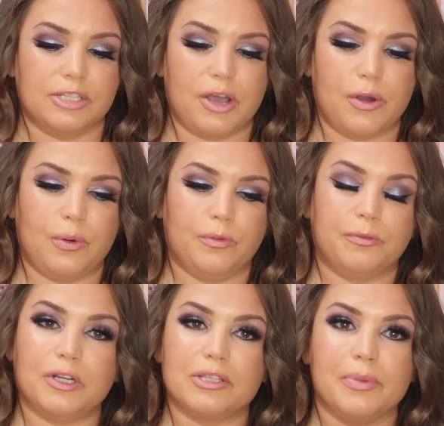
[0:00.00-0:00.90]
So
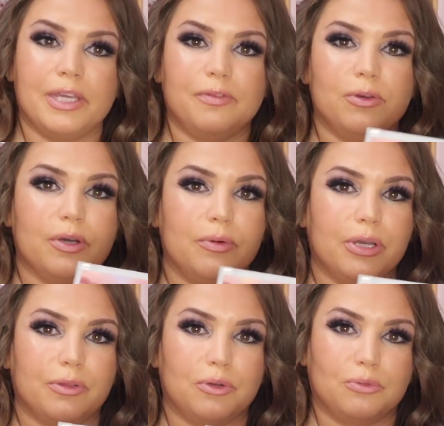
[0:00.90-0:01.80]
first, let me give you a
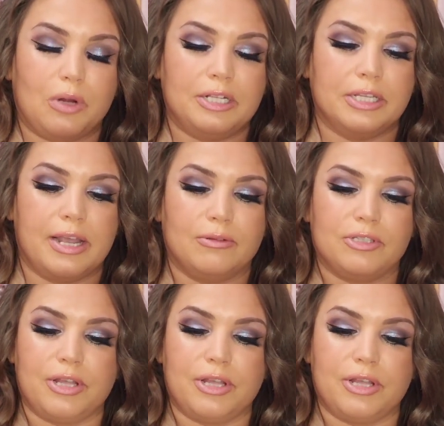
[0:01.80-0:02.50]
quick little rundown.